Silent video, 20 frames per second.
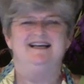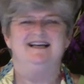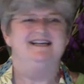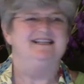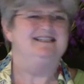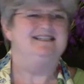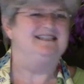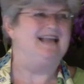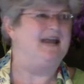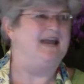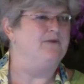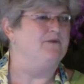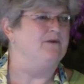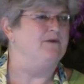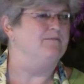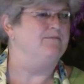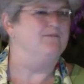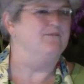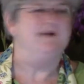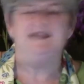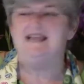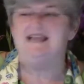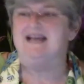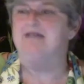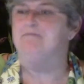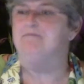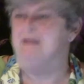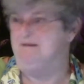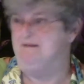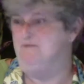say what we
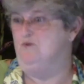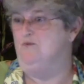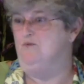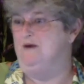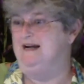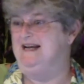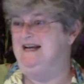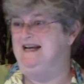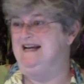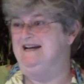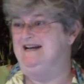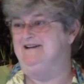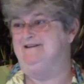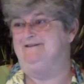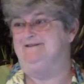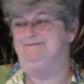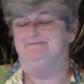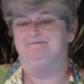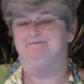think people want to hear.